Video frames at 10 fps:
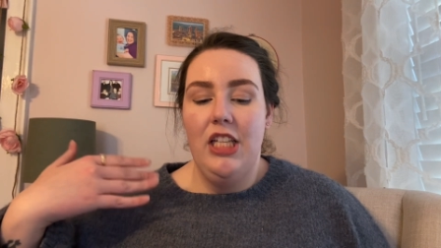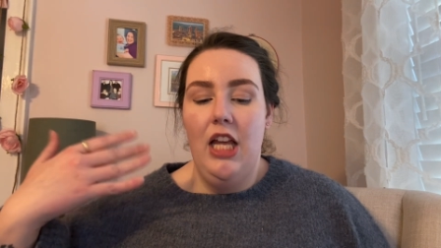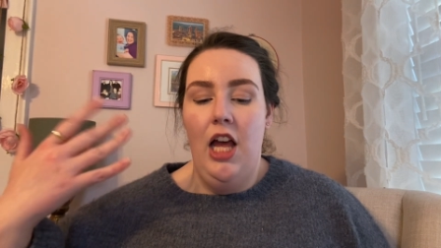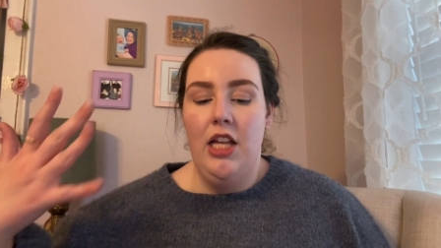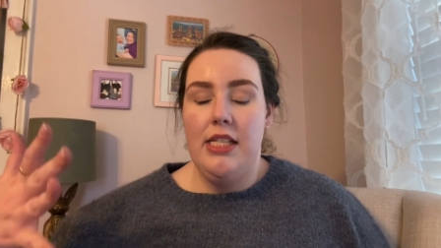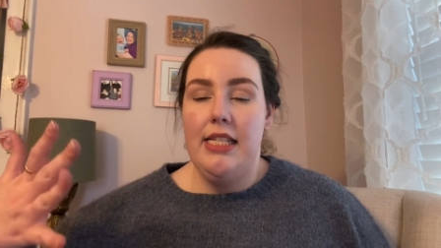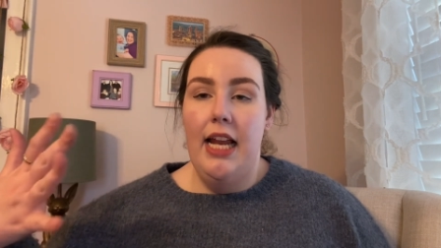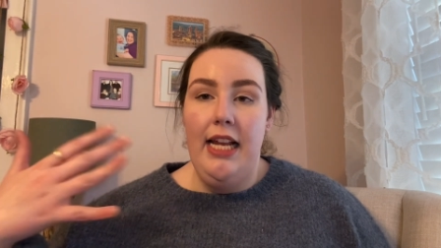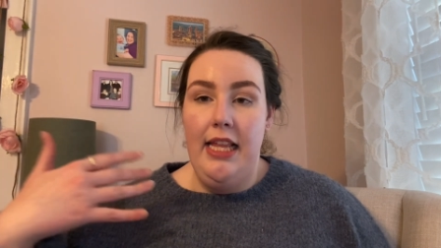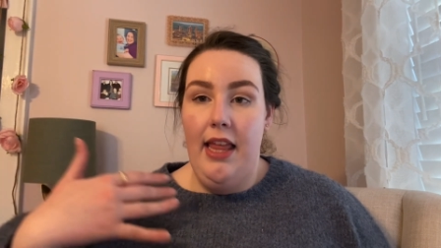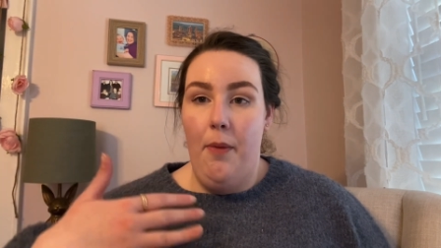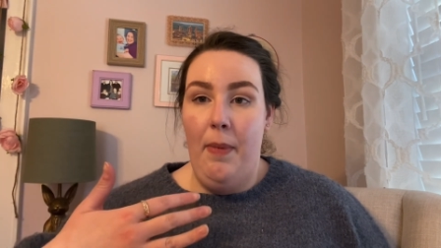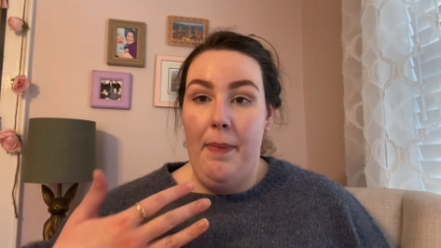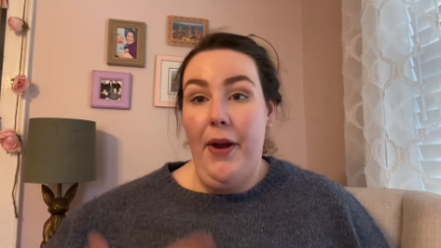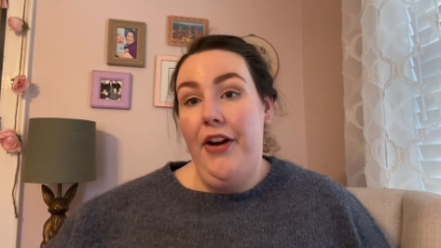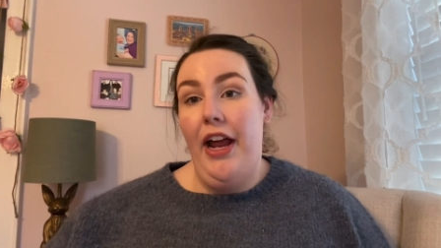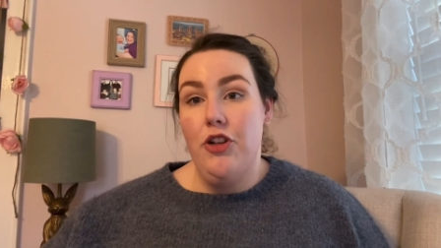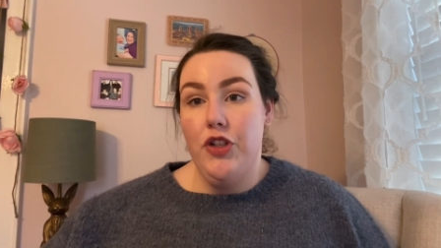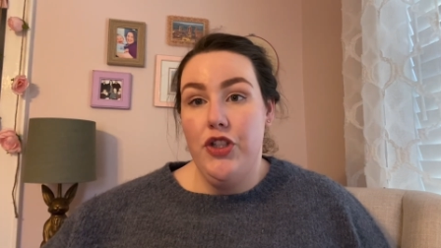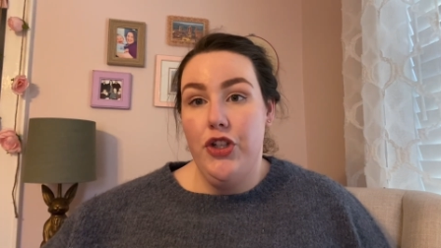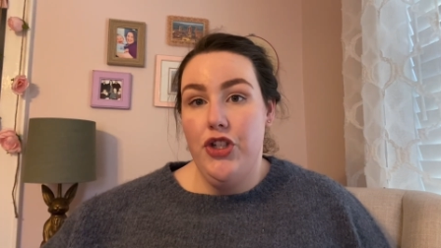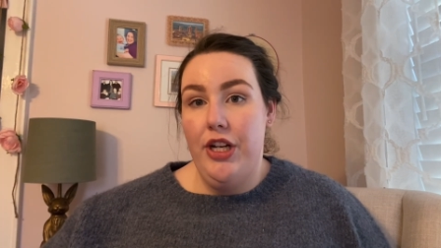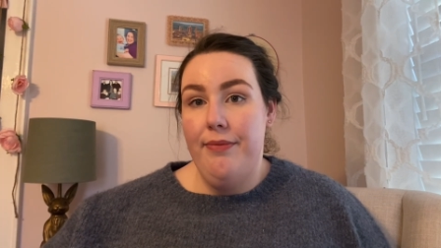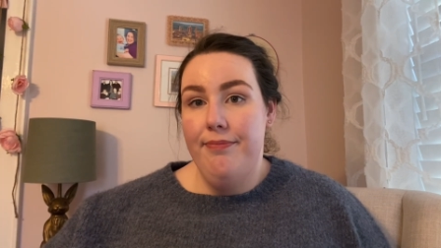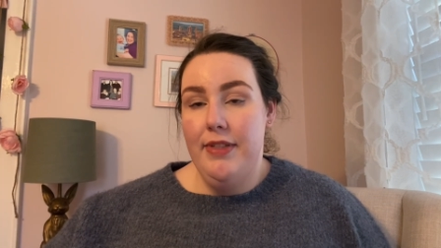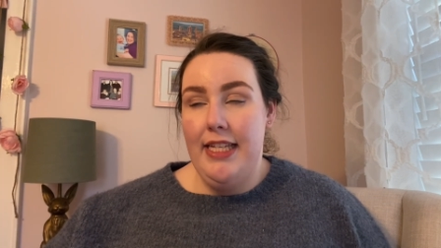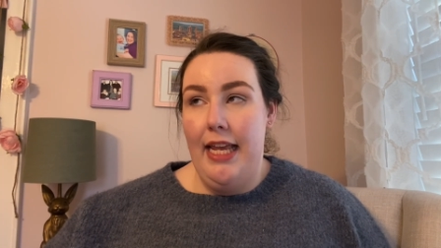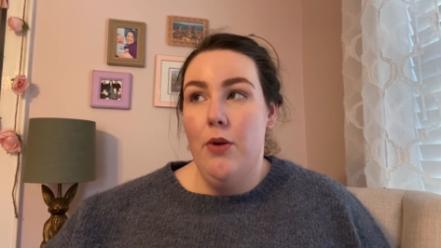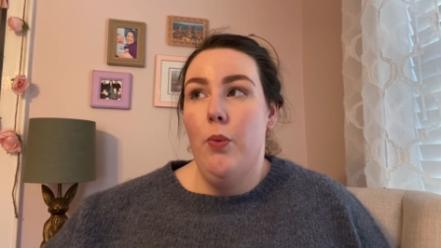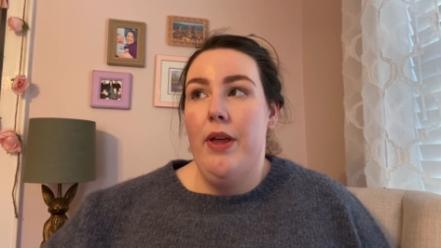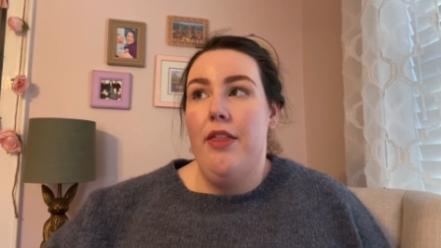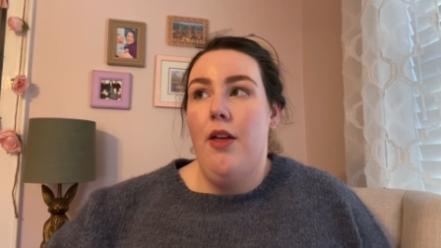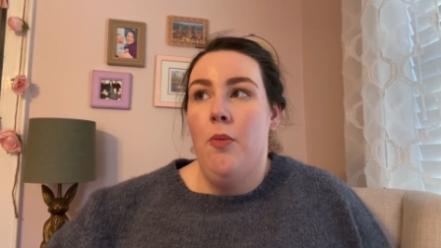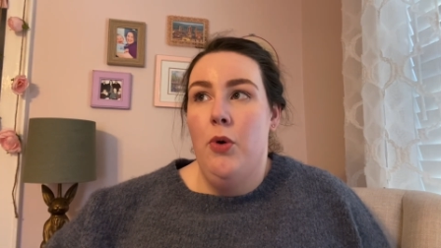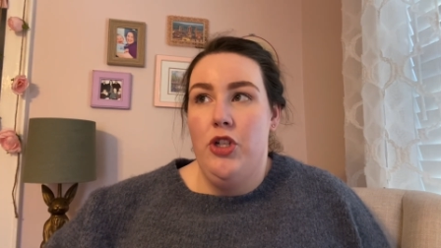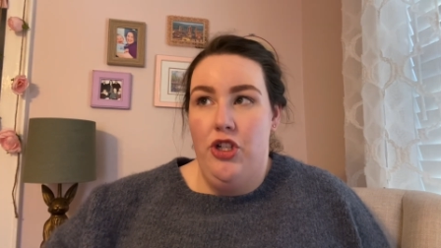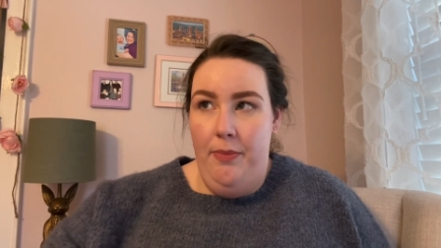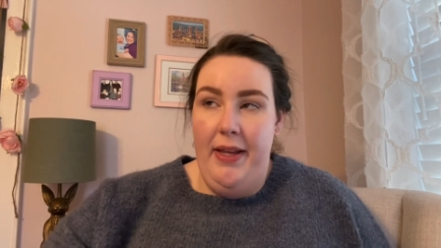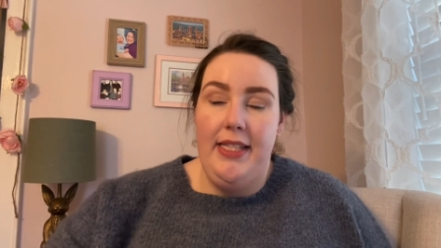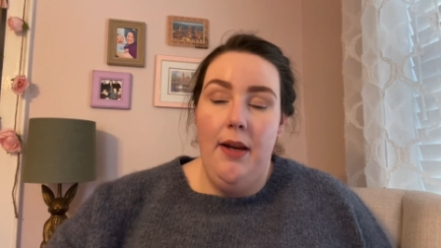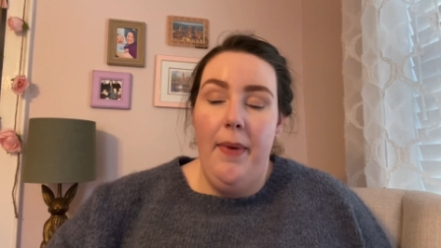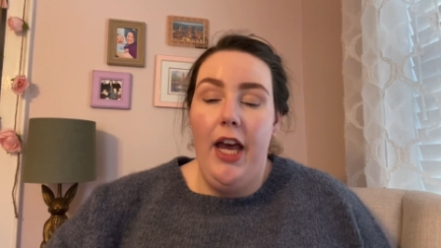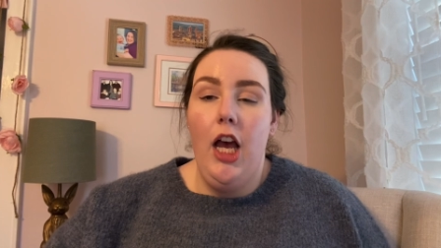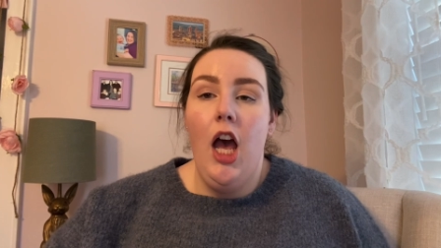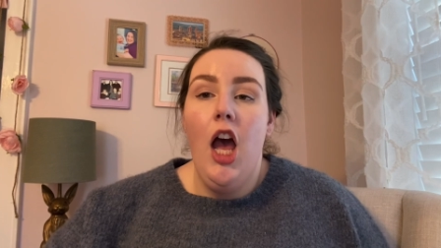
a study that my bariatric surgeon did with a portion of my stomach.